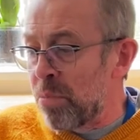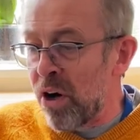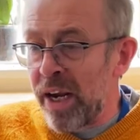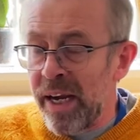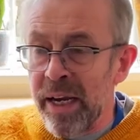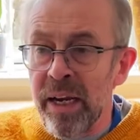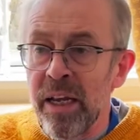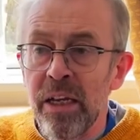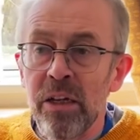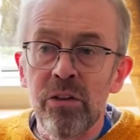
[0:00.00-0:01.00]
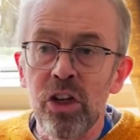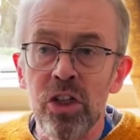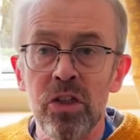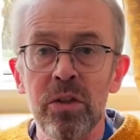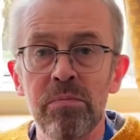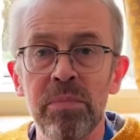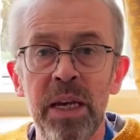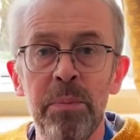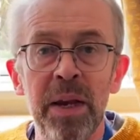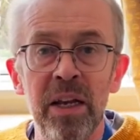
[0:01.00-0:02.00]
praying, just
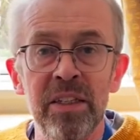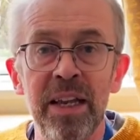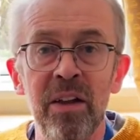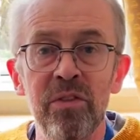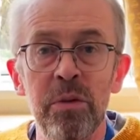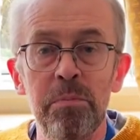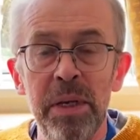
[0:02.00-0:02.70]
keeping ourselves